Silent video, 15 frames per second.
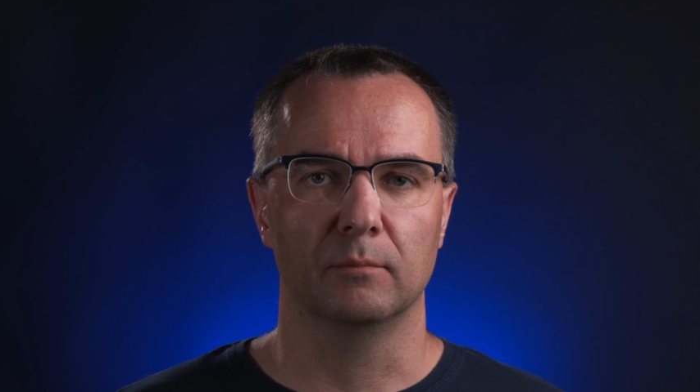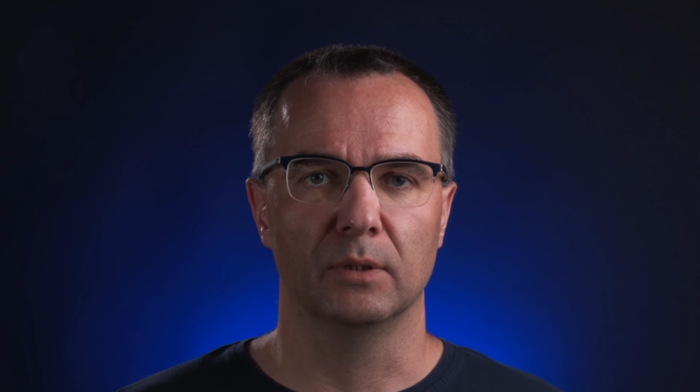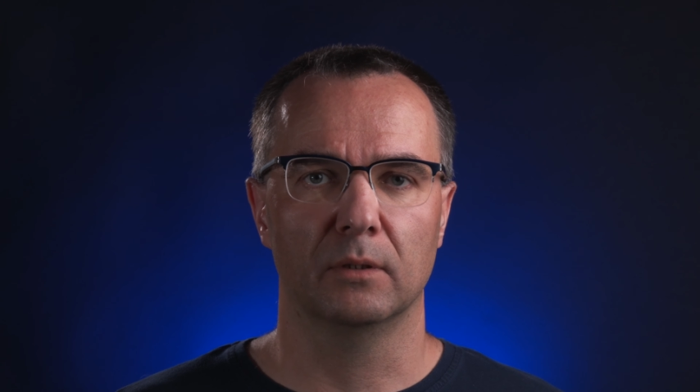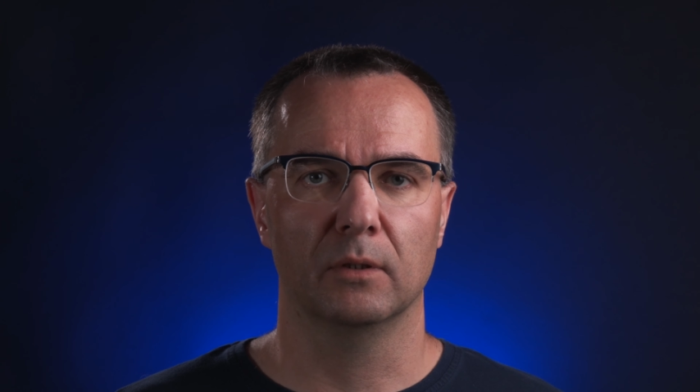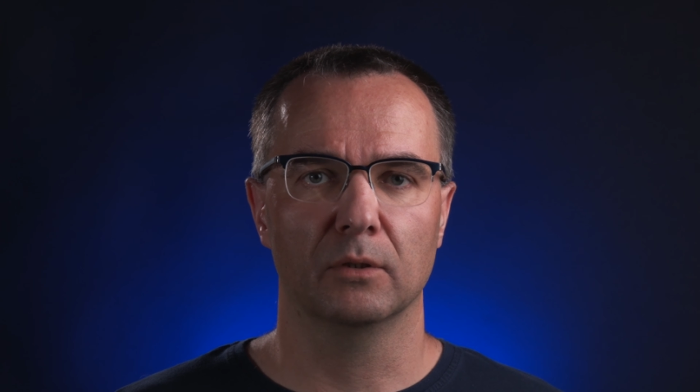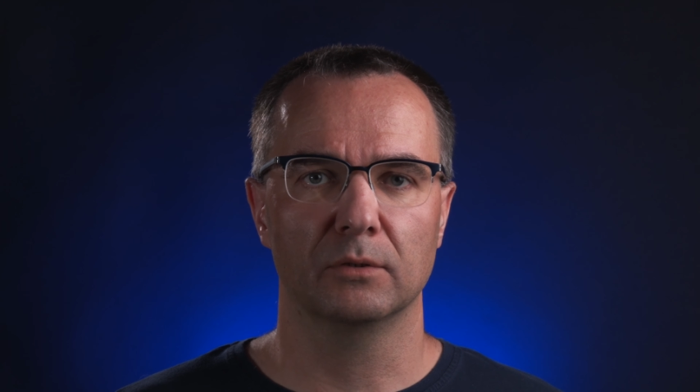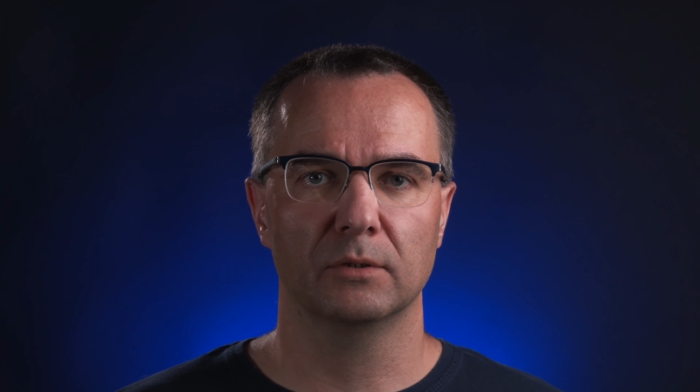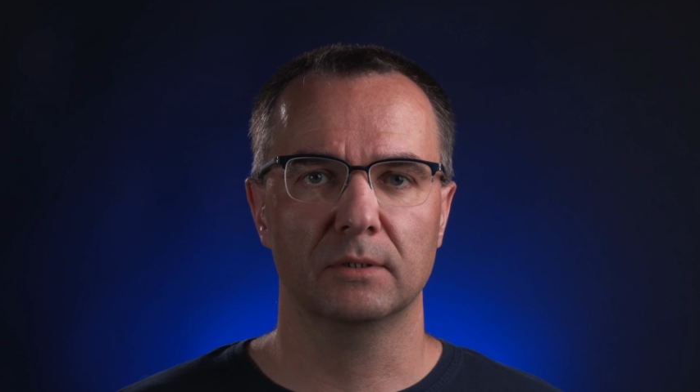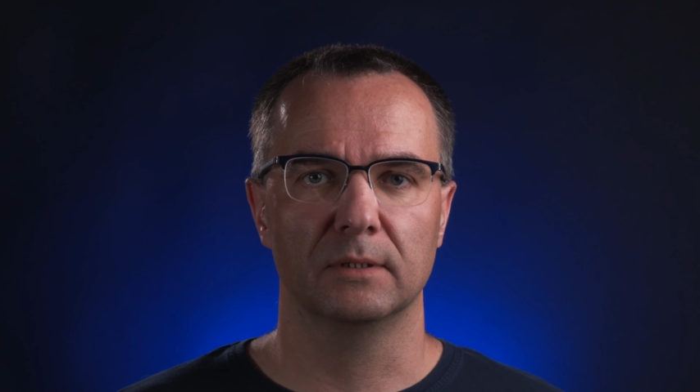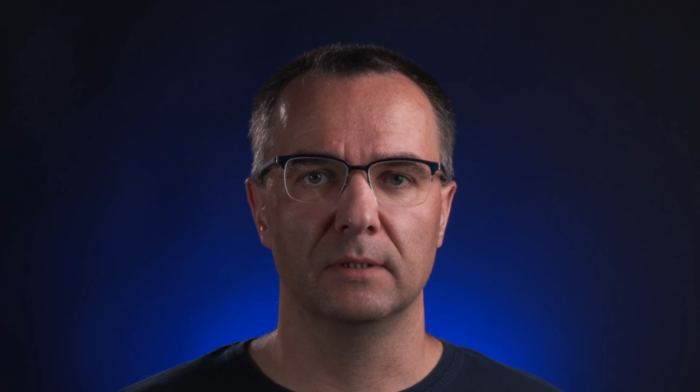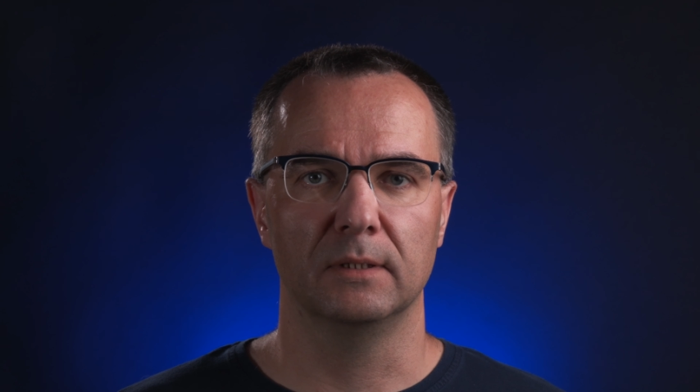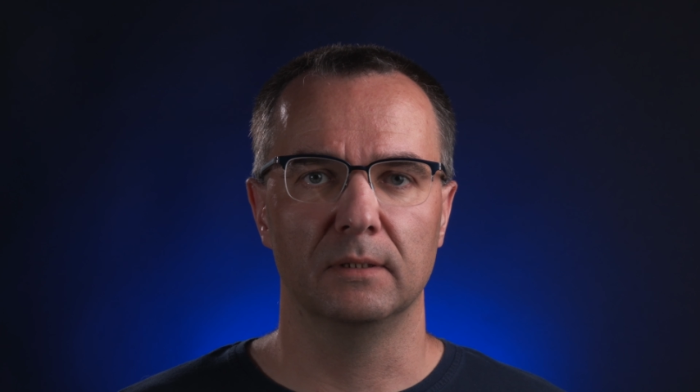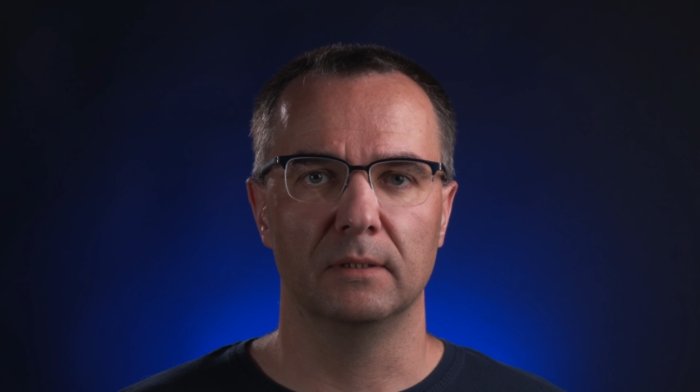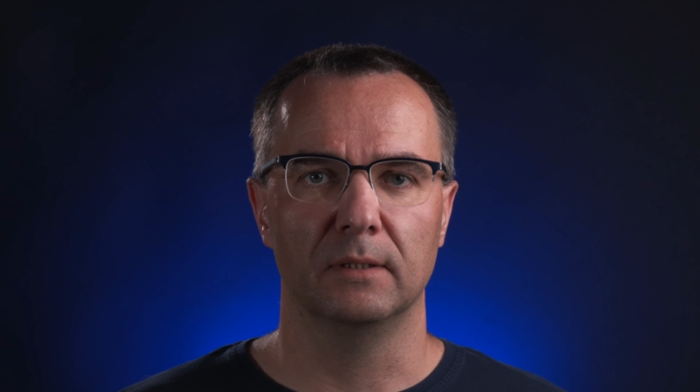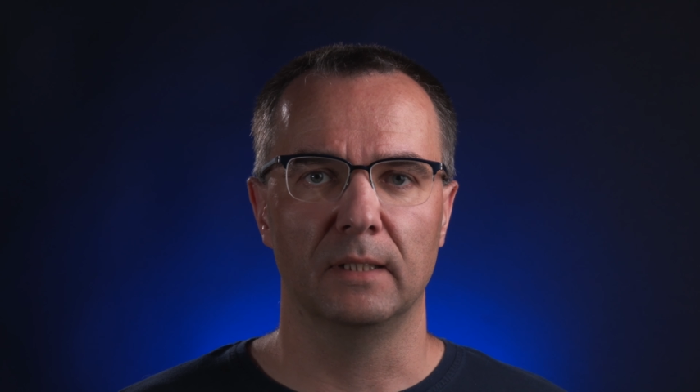because
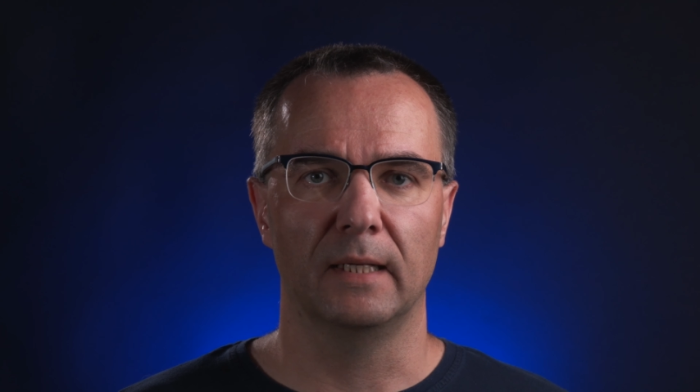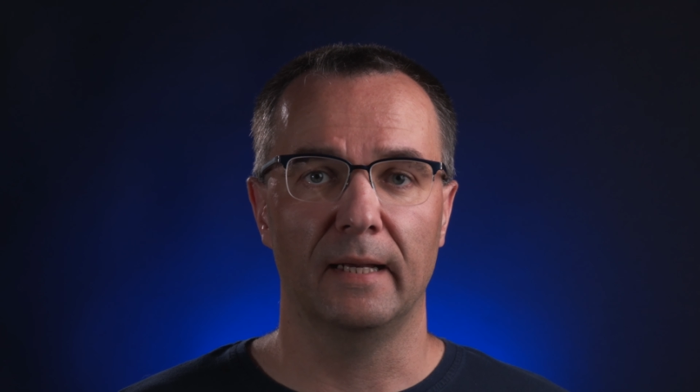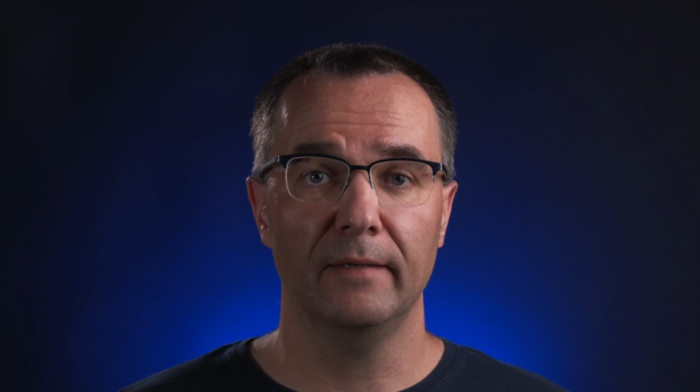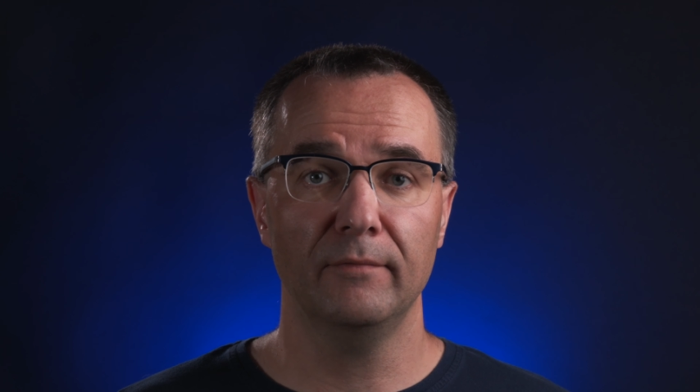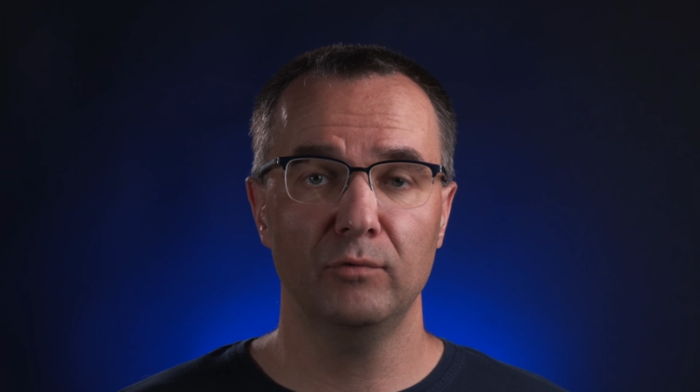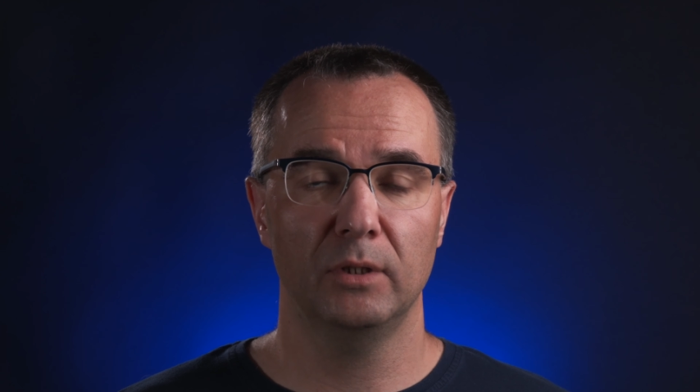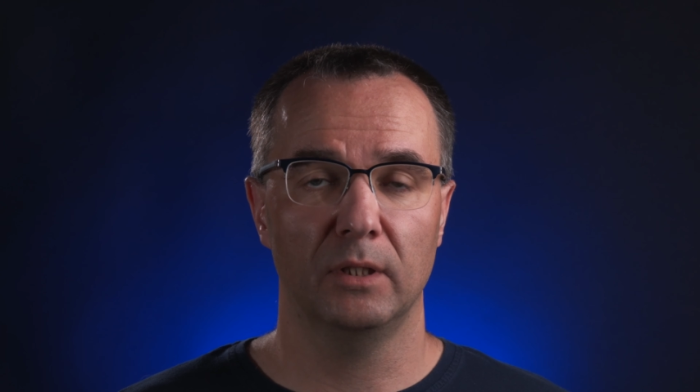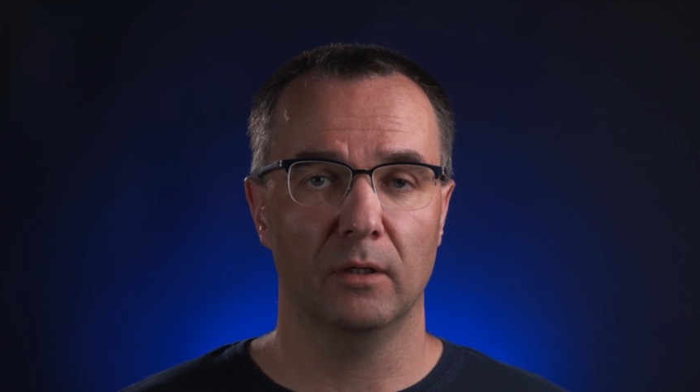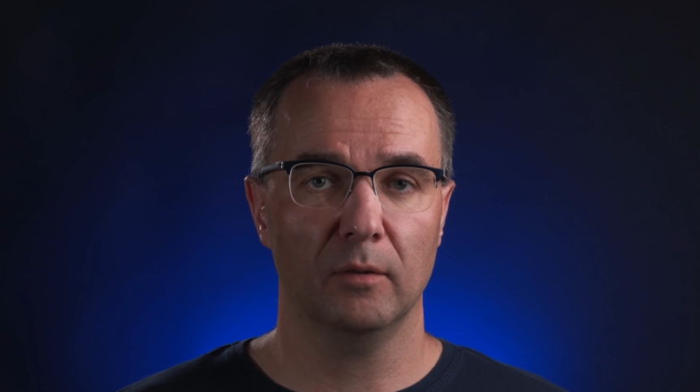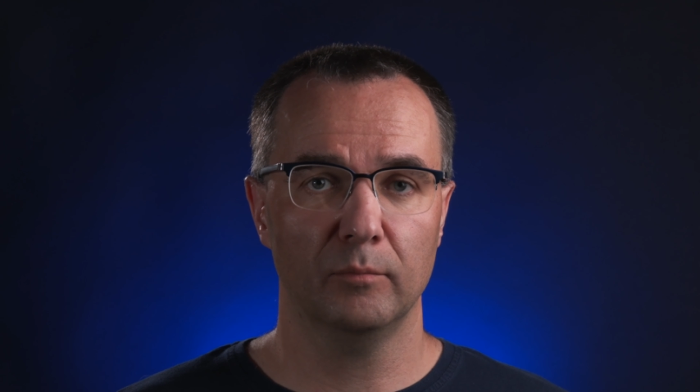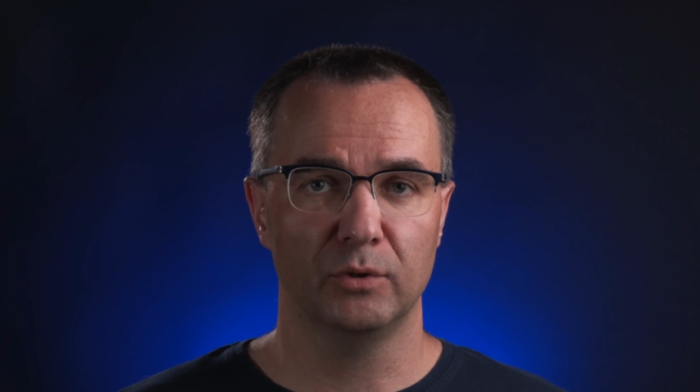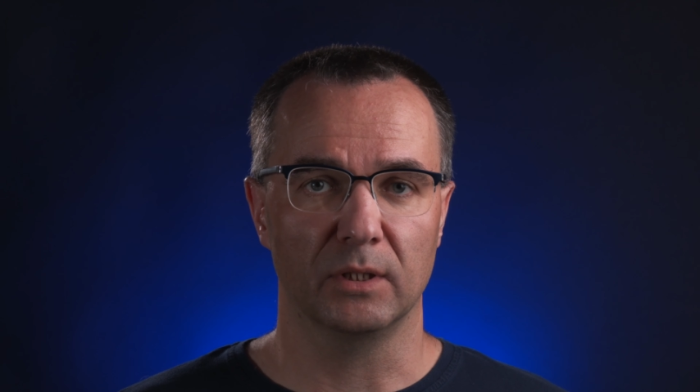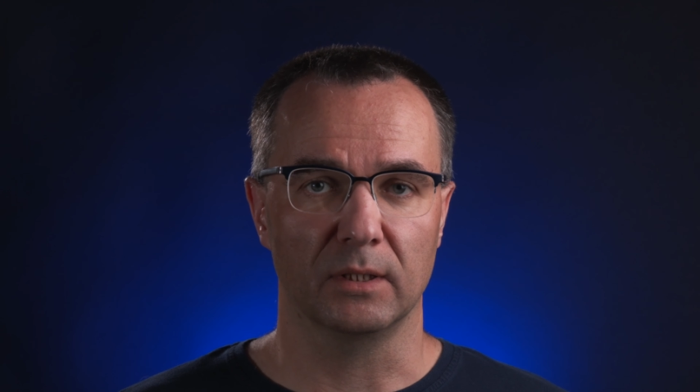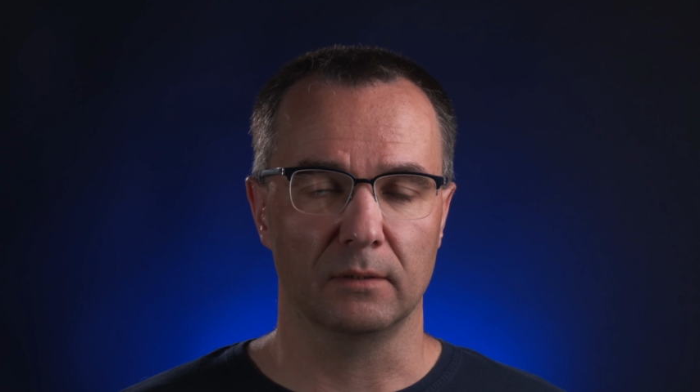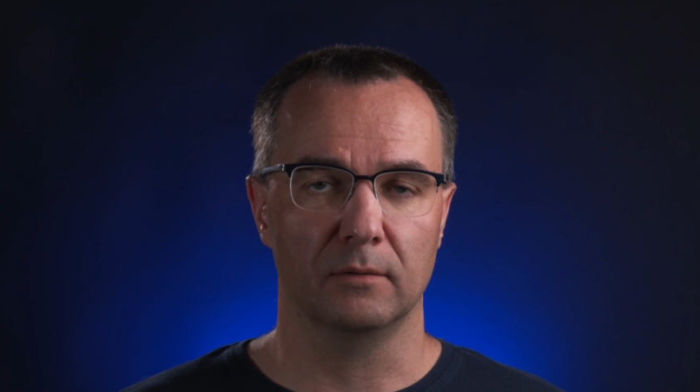every
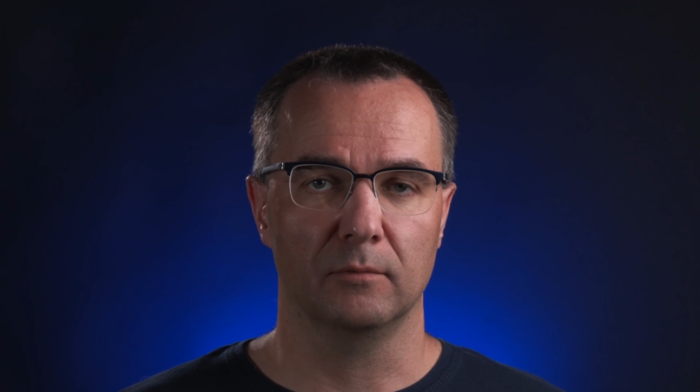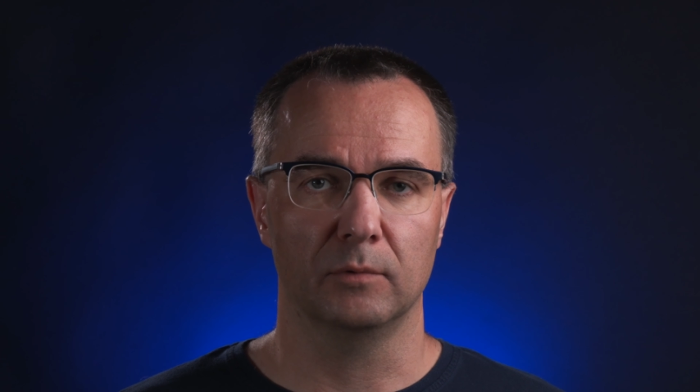object